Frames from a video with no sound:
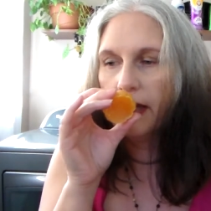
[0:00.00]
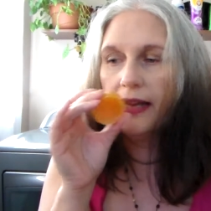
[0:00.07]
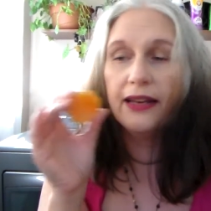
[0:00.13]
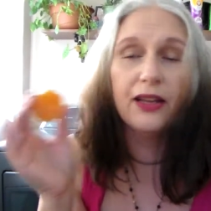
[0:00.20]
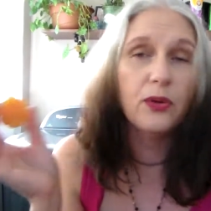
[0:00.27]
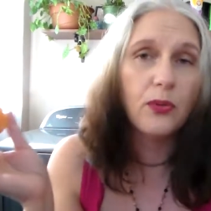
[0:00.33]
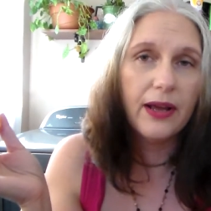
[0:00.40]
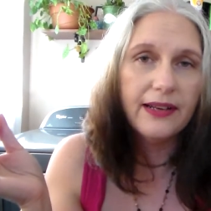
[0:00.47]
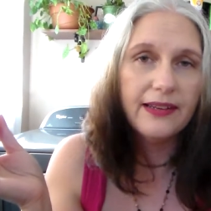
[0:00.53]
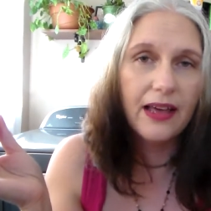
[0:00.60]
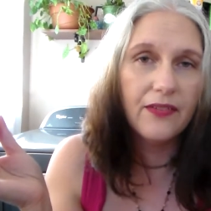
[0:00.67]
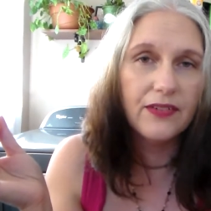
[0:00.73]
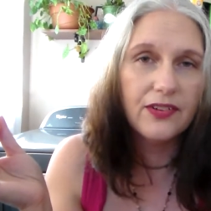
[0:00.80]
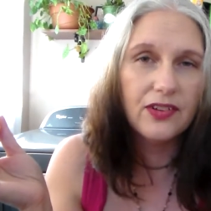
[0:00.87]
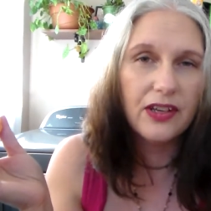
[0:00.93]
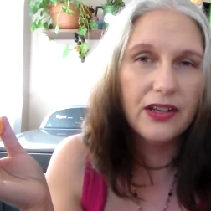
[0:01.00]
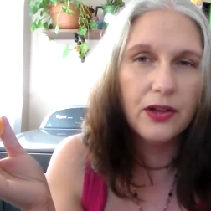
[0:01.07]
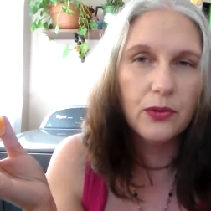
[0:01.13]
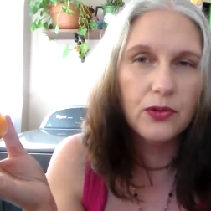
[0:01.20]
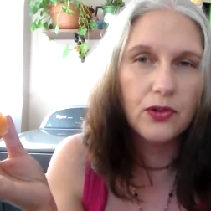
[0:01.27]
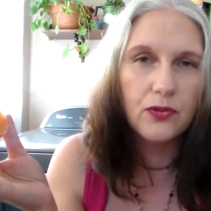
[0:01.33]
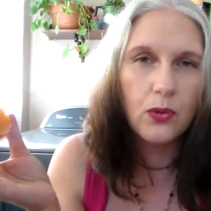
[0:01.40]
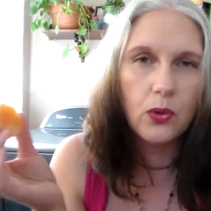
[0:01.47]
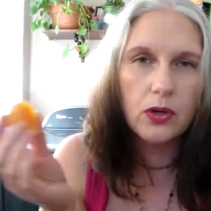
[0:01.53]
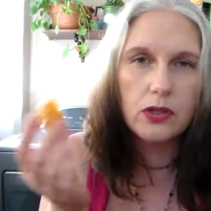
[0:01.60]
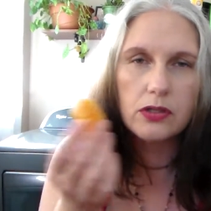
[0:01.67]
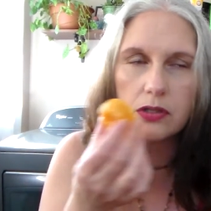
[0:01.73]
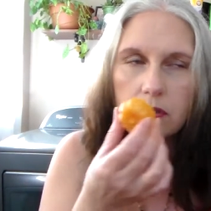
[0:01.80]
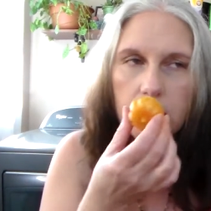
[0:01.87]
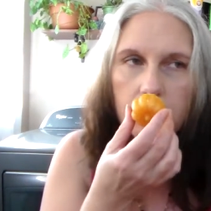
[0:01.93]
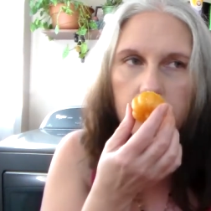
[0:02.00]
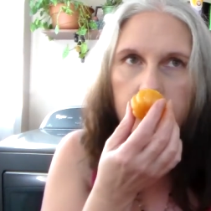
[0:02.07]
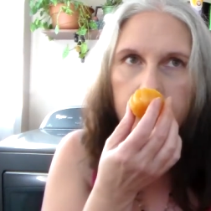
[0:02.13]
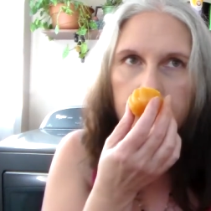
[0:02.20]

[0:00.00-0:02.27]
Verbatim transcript: I didn't write down the scent notes, of course.